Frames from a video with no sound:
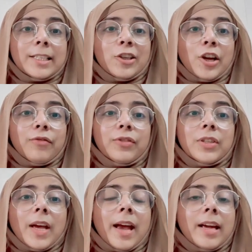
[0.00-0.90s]
shifts
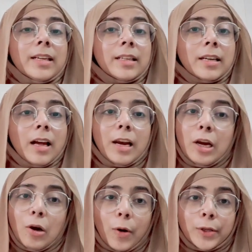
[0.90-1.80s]
and a
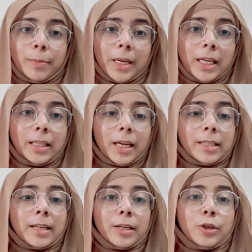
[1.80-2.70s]
lot many
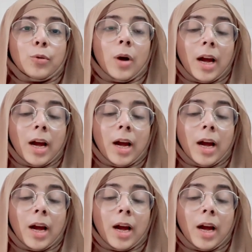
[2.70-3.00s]
things that you